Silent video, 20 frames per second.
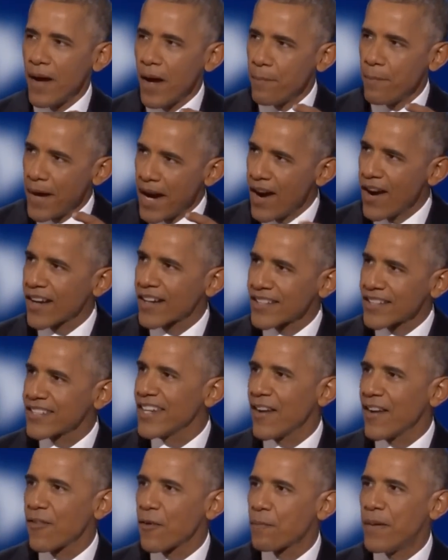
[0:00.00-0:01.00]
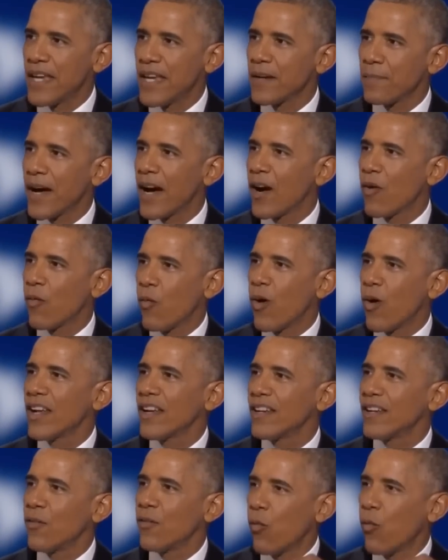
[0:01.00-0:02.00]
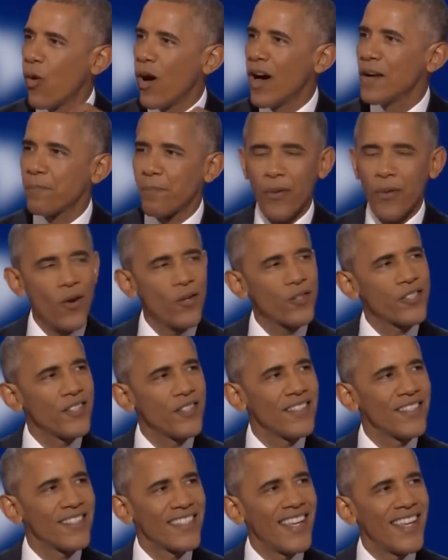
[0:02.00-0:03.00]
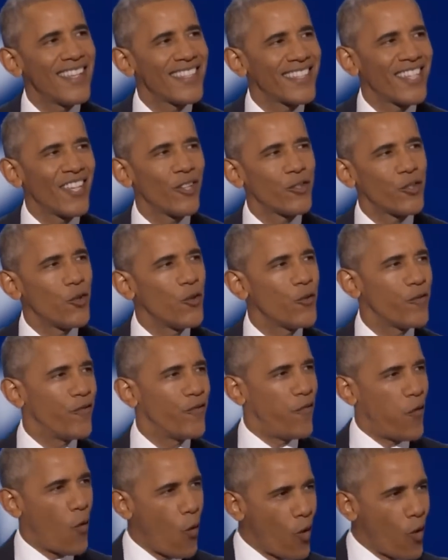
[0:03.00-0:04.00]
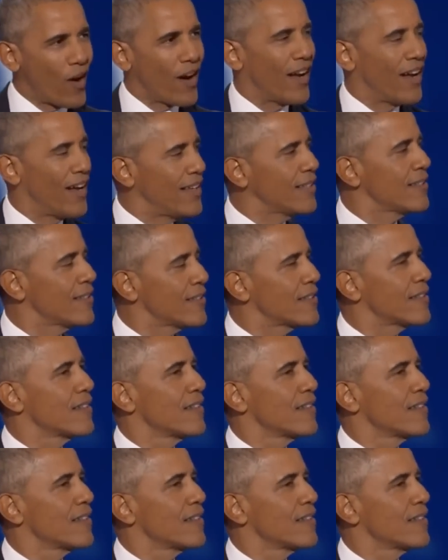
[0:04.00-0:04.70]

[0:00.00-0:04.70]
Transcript: America's never been about what one person says he'll do for us.